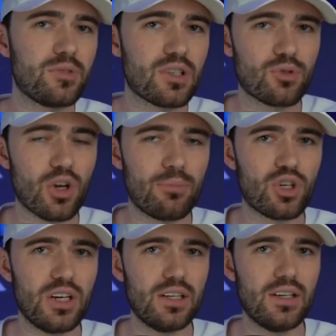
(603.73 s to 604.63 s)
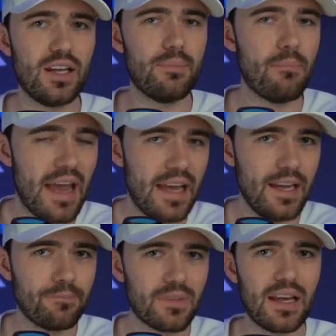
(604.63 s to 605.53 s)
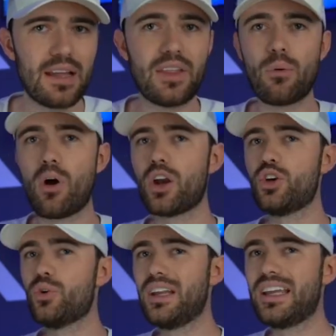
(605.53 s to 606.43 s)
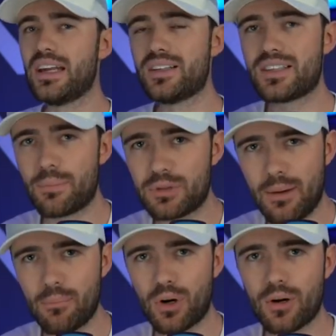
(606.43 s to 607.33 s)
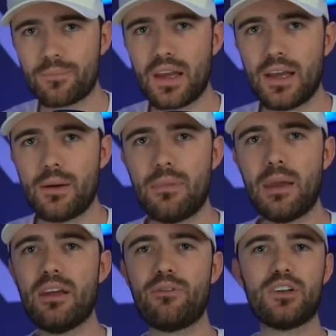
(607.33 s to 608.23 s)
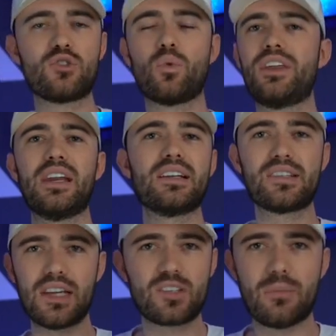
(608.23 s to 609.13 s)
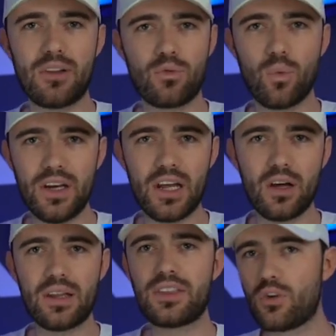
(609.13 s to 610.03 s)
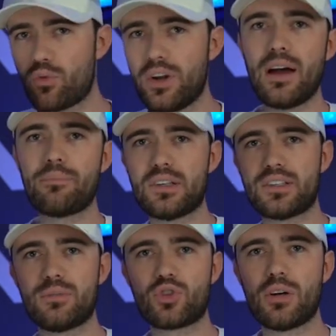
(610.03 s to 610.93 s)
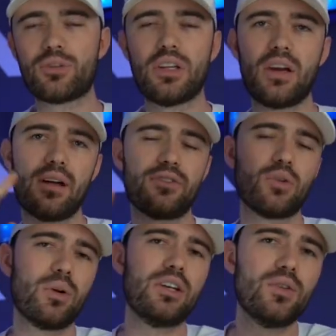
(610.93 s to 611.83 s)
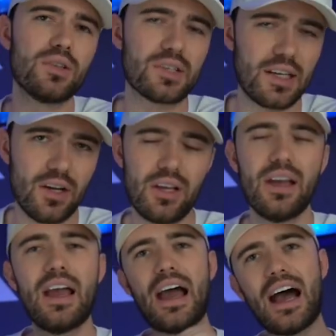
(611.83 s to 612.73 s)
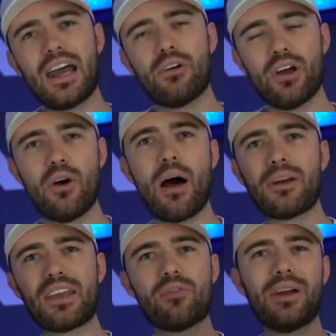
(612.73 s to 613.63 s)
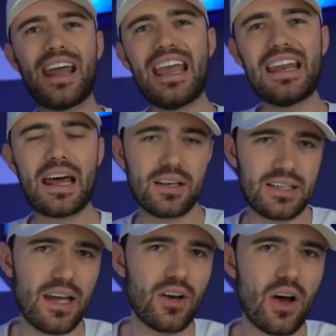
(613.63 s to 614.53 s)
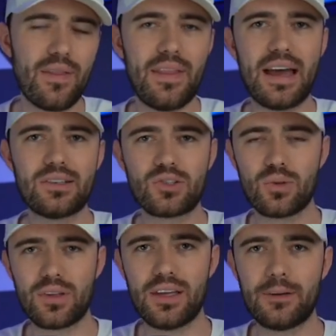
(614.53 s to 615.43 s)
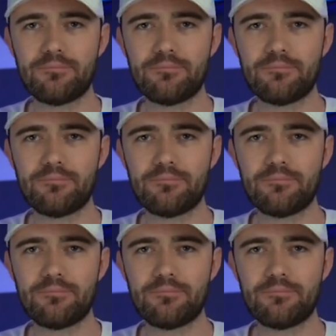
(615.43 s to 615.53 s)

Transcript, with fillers: subscription in, in May, and then they want to do it again in September, maybe if it's within a six-month window that they re-up the subscription, they don't have to redo the security. I don't know, I'm gonna give them an eight out of 10 on that sort of thing.